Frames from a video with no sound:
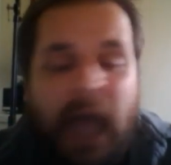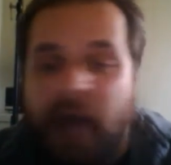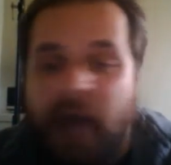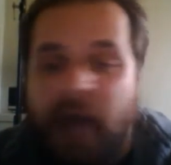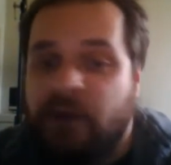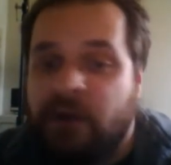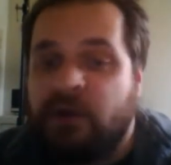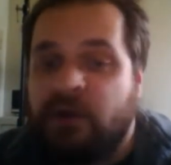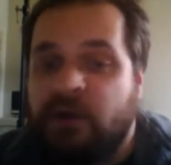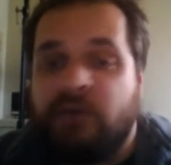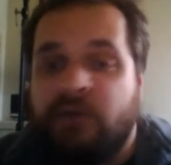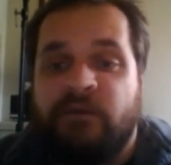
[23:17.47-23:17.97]
I
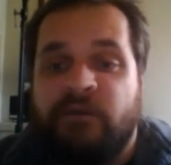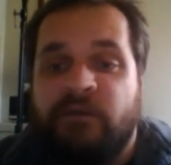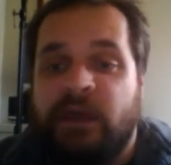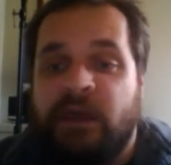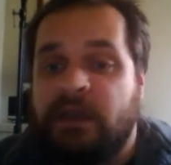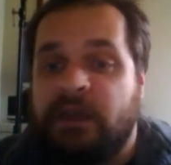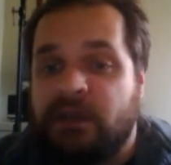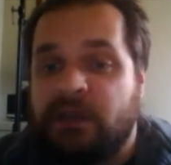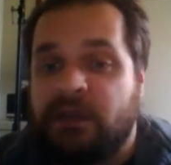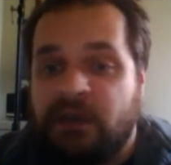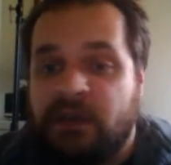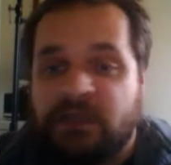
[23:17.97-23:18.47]
know you're a
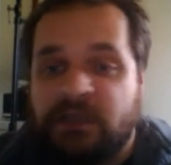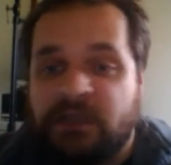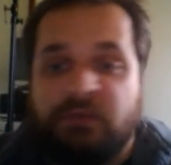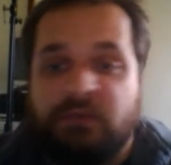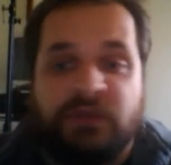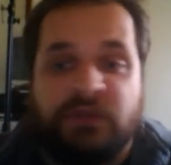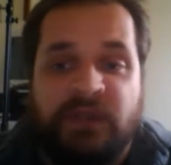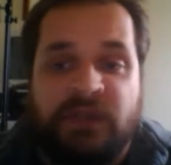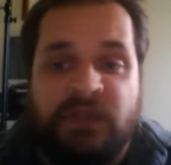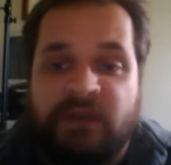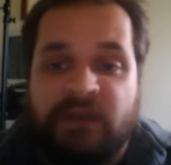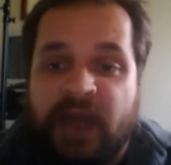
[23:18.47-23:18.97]
felon and you're not
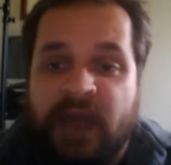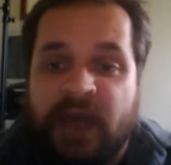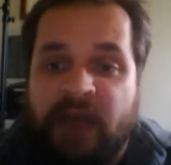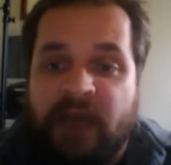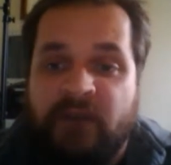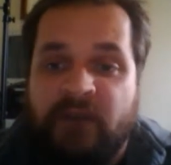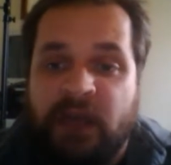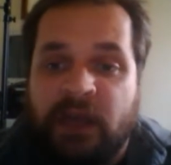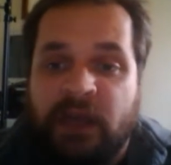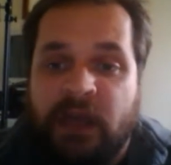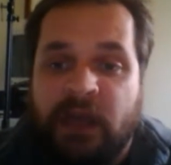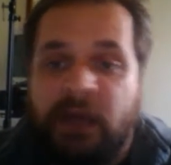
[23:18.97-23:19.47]
supposed to even
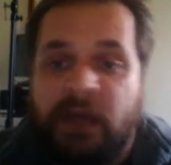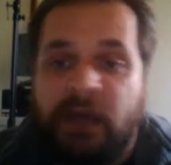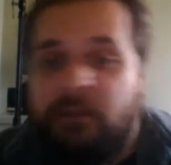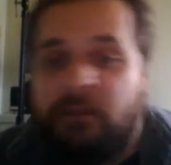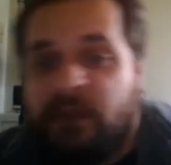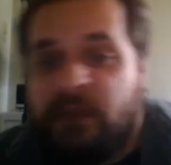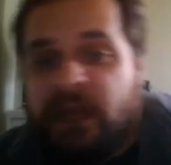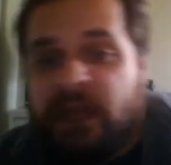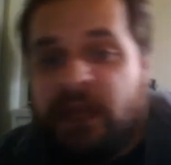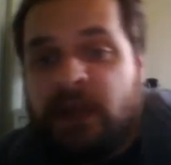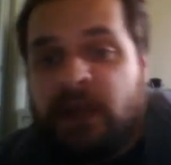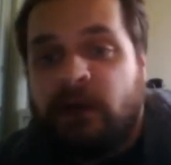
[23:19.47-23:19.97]
have a gun,
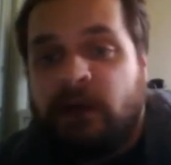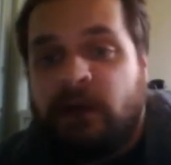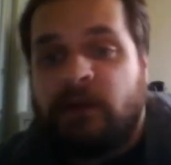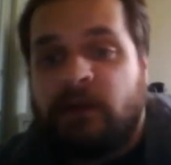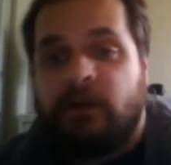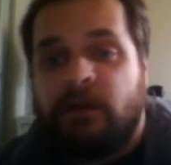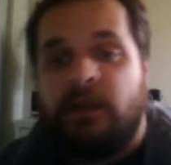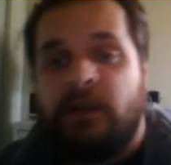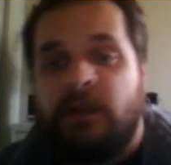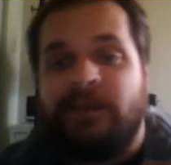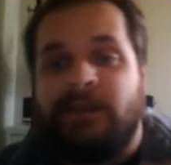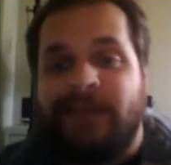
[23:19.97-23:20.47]
but here,
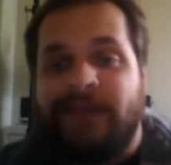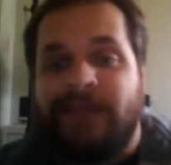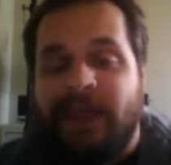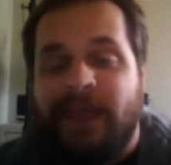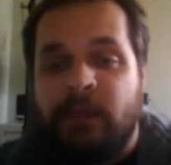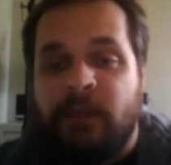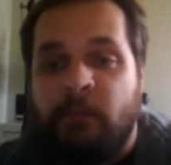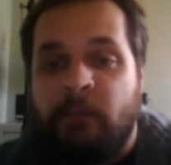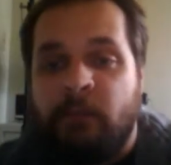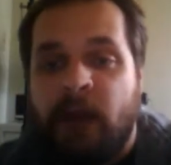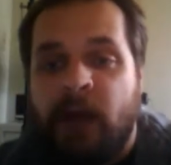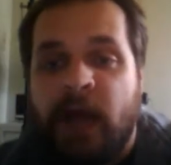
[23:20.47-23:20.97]

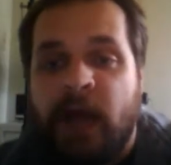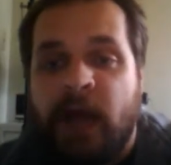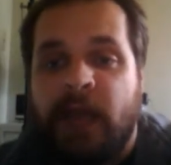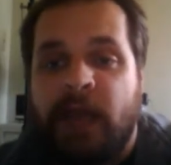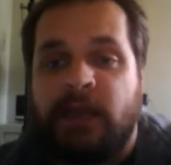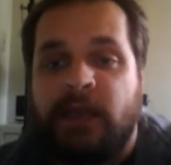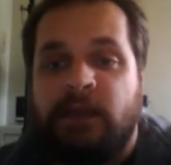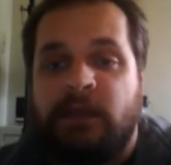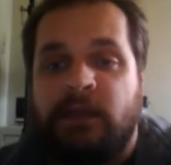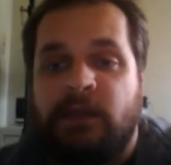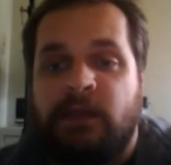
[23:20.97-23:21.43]
take mine.